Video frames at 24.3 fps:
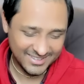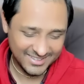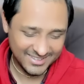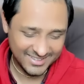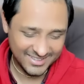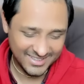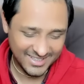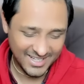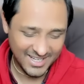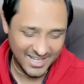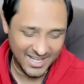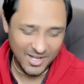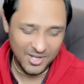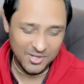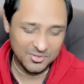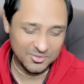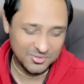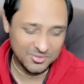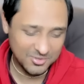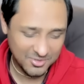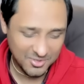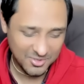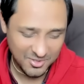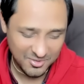the
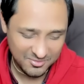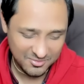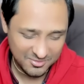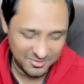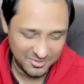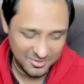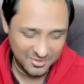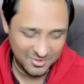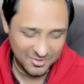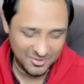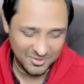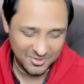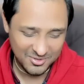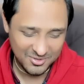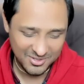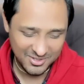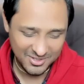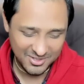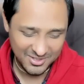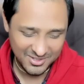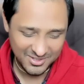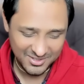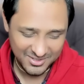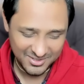house of your
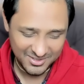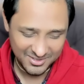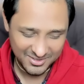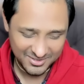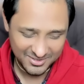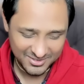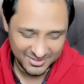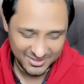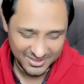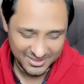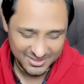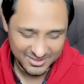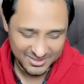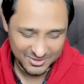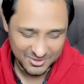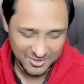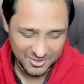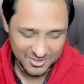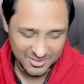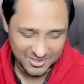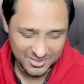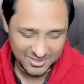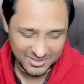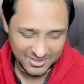uh, it's
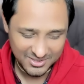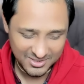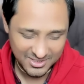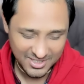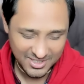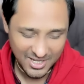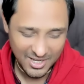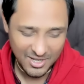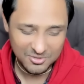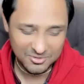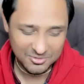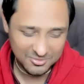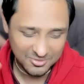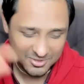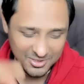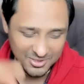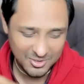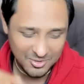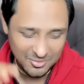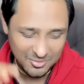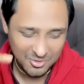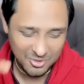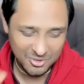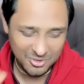not the house where
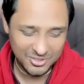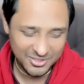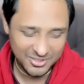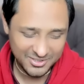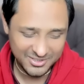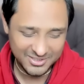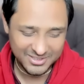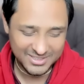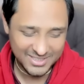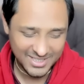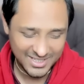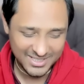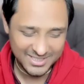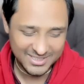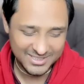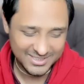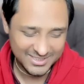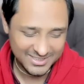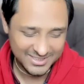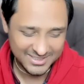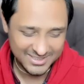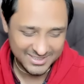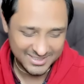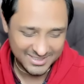your body
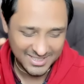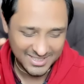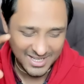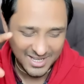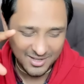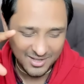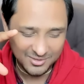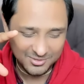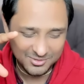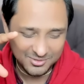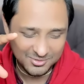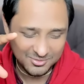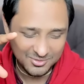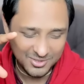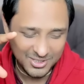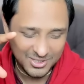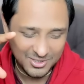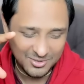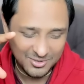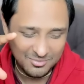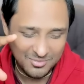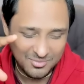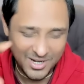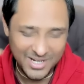resides the house where
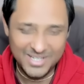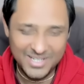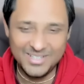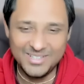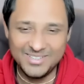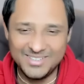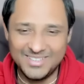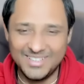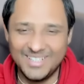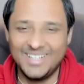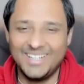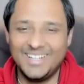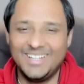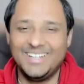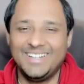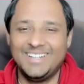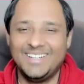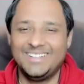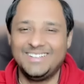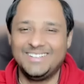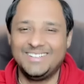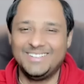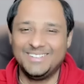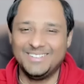your mind
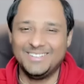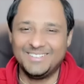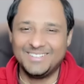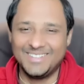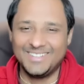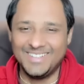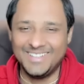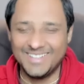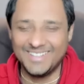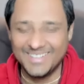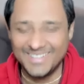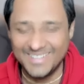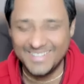resides okay